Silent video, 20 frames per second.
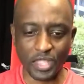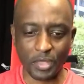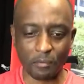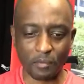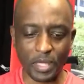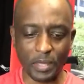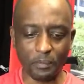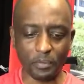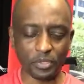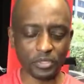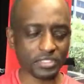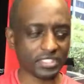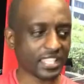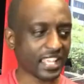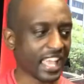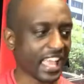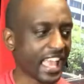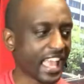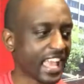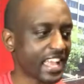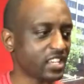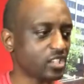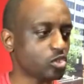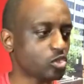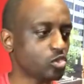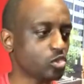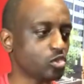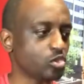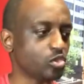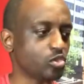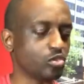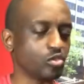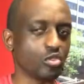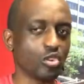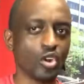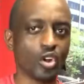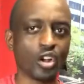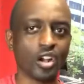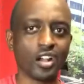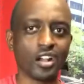People tend to
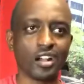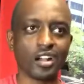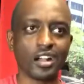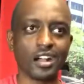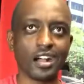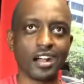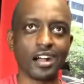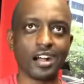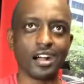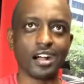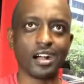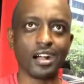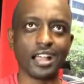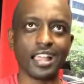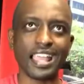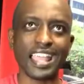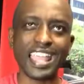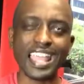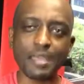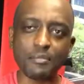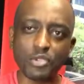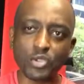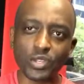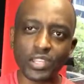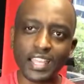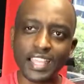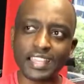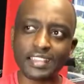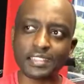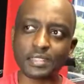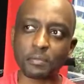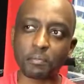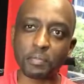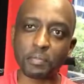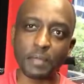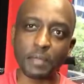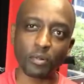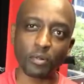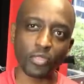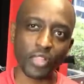emulate the
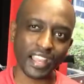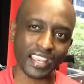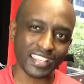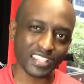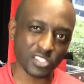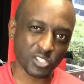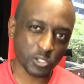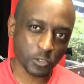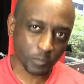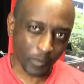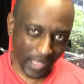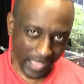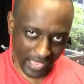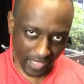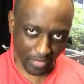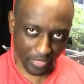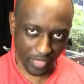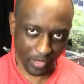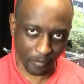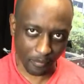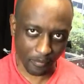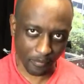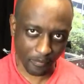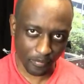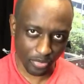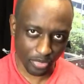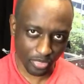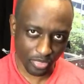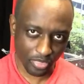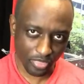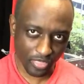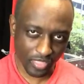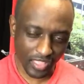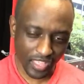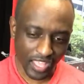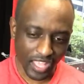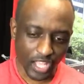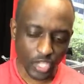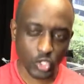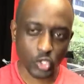people that inspire them.
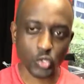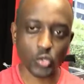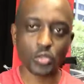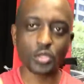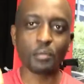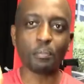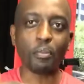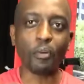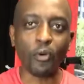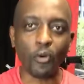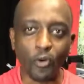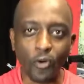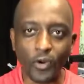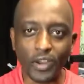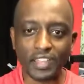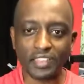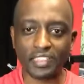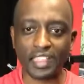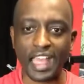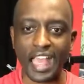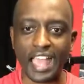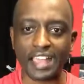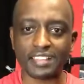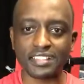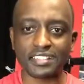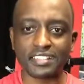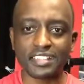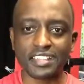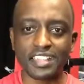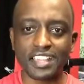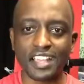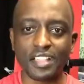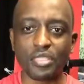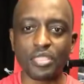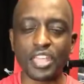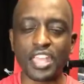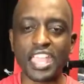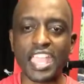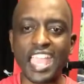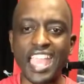to the point that
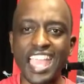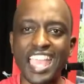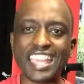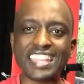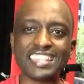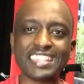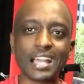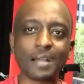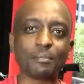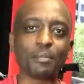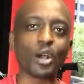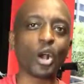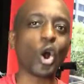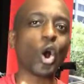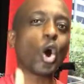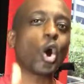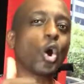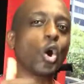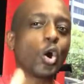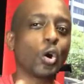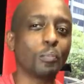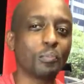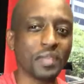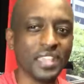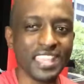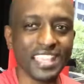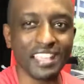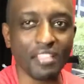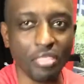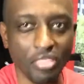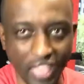they end up copying